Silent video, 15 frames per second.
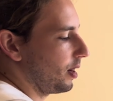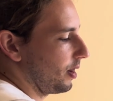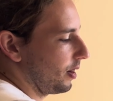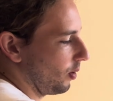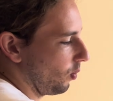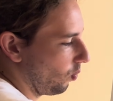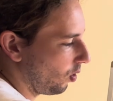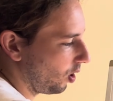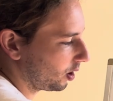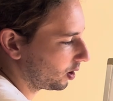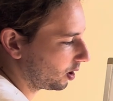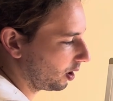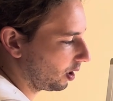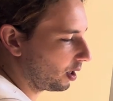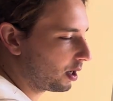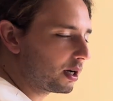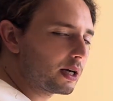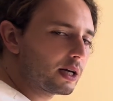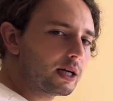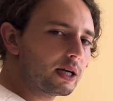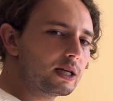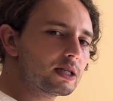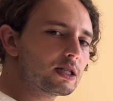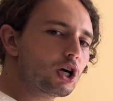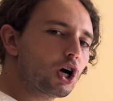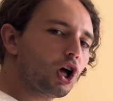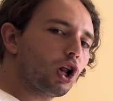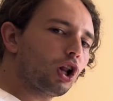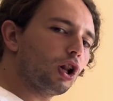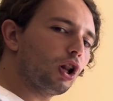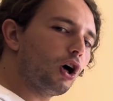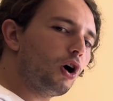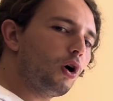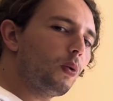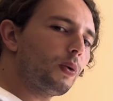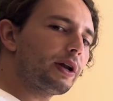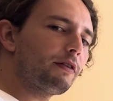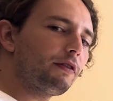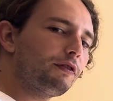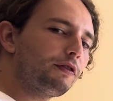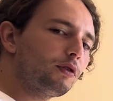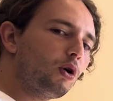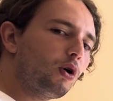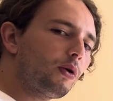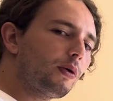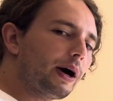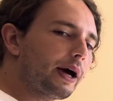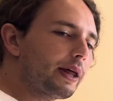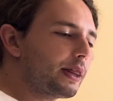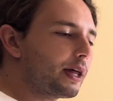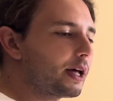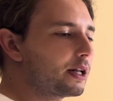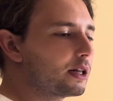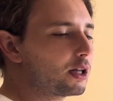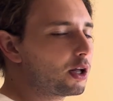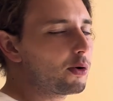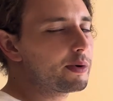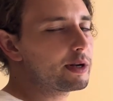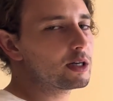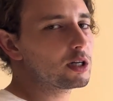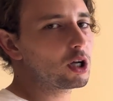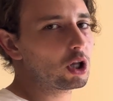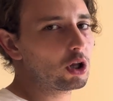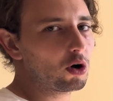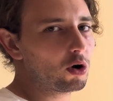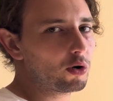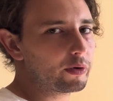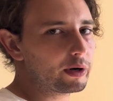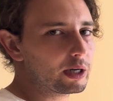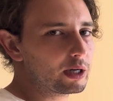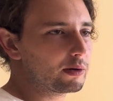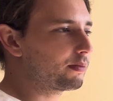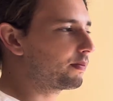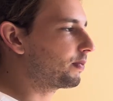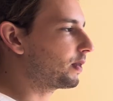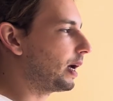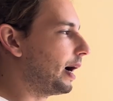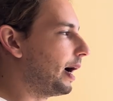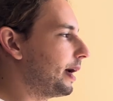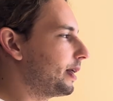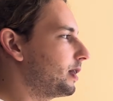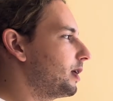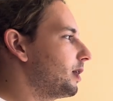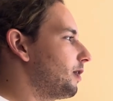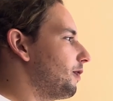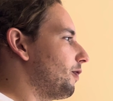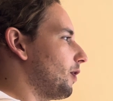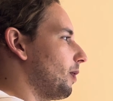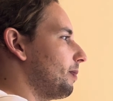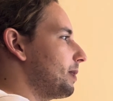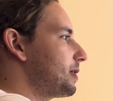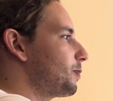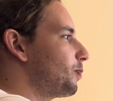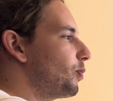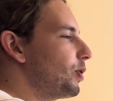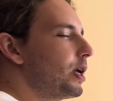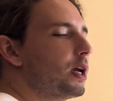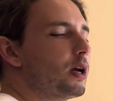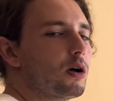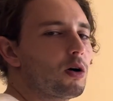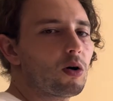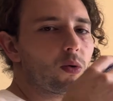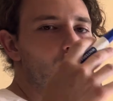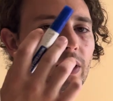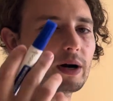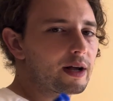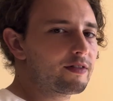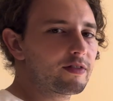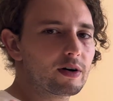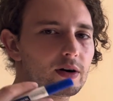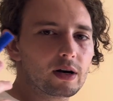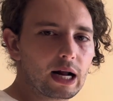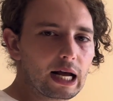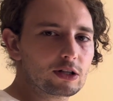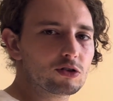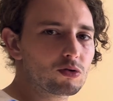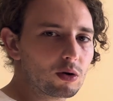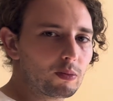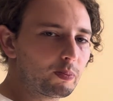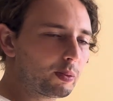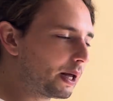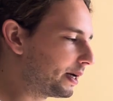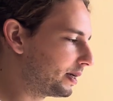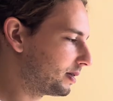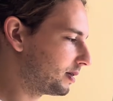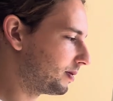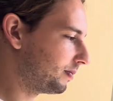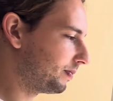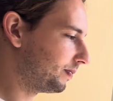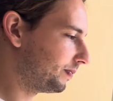the water is low in fluoride and low in chlorine, ideally from a spring or whatever natural place.